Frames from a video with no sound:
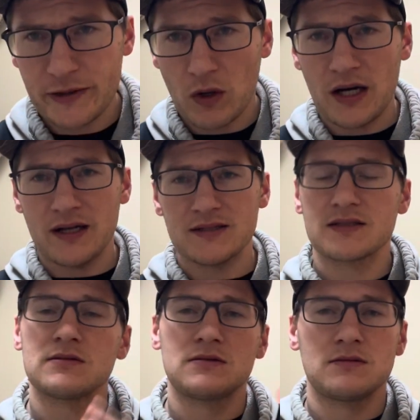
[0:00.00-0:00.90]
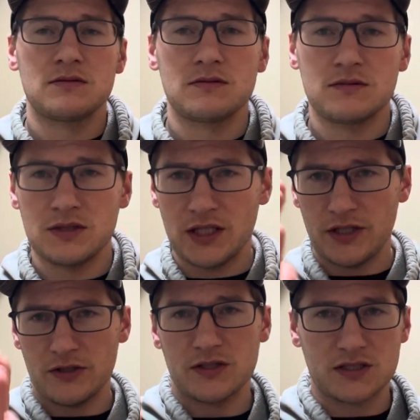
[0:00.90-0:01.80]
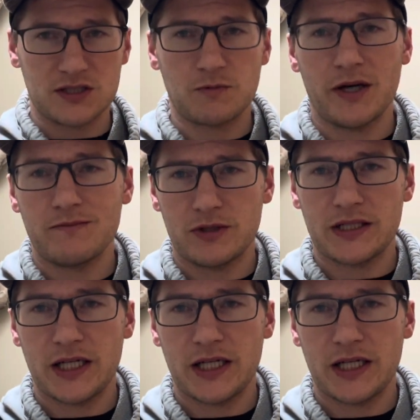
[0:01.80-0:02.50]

wise, here's a Spypoint